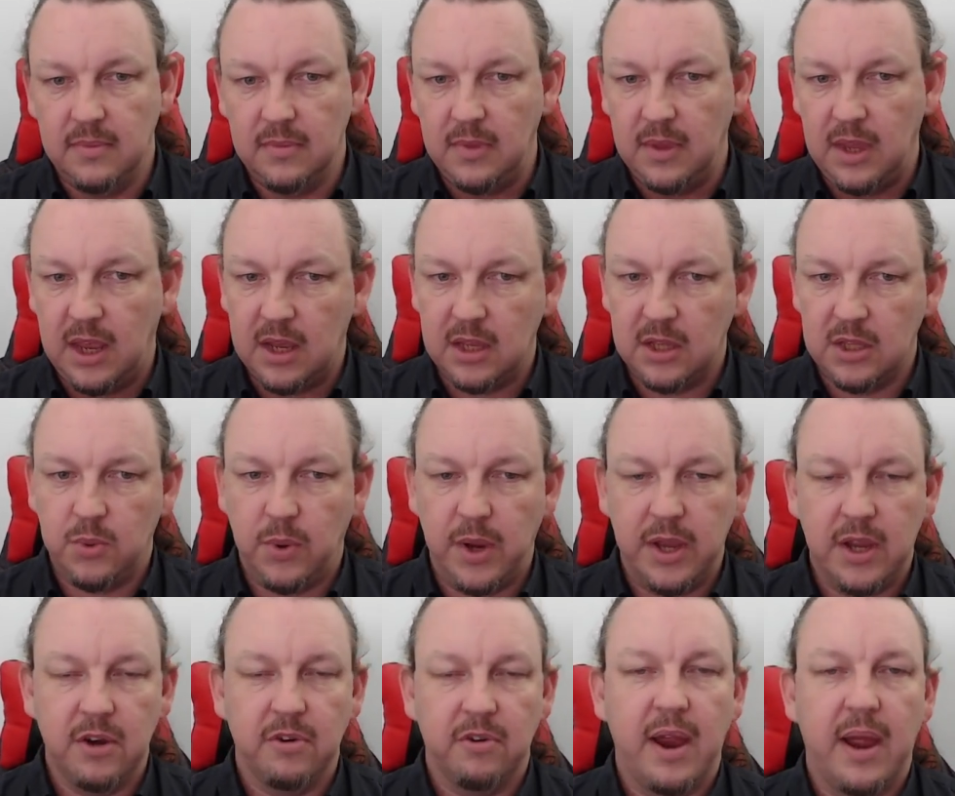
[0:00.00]
You can
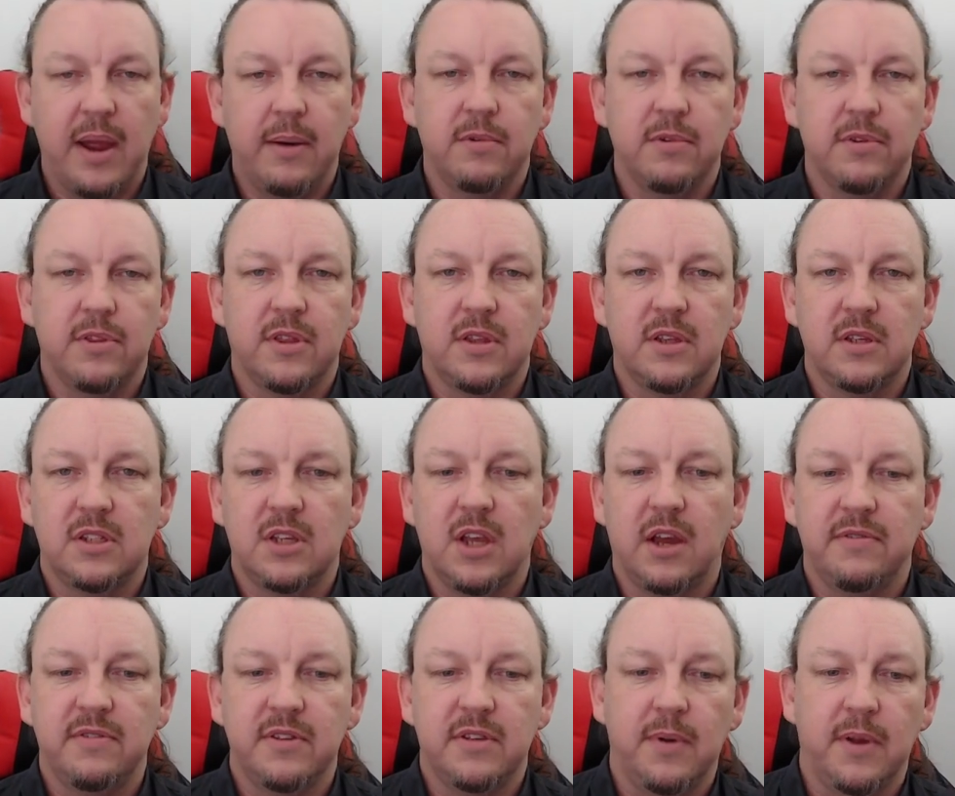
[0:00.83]
tweak around with the
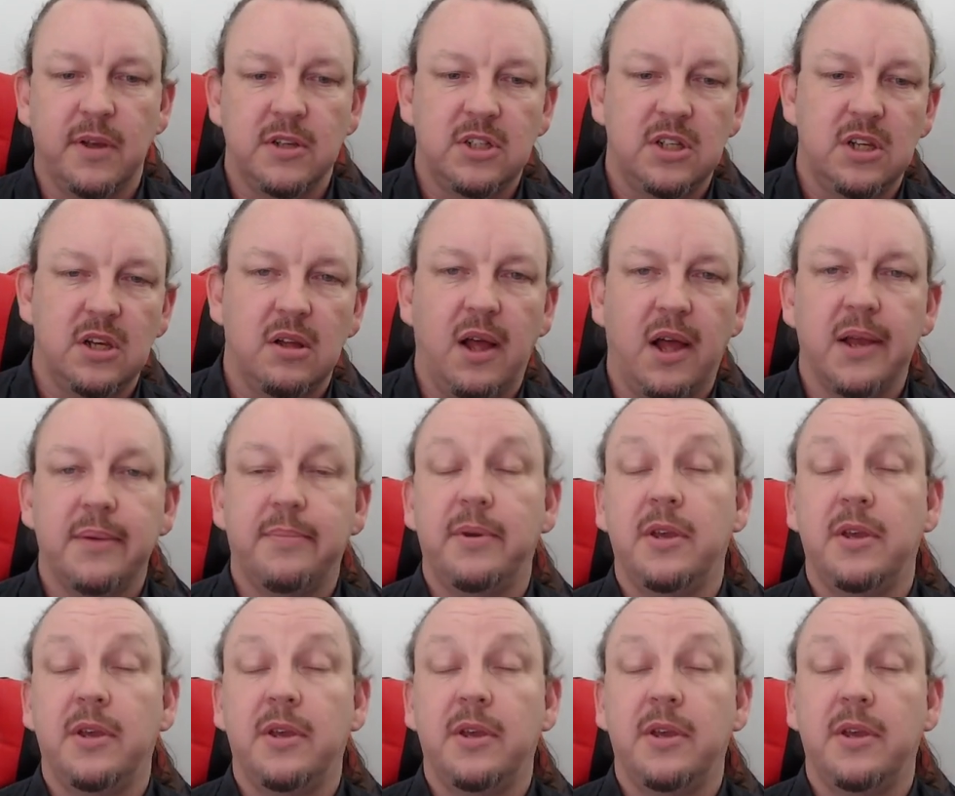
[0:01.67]
stuff as much as you like,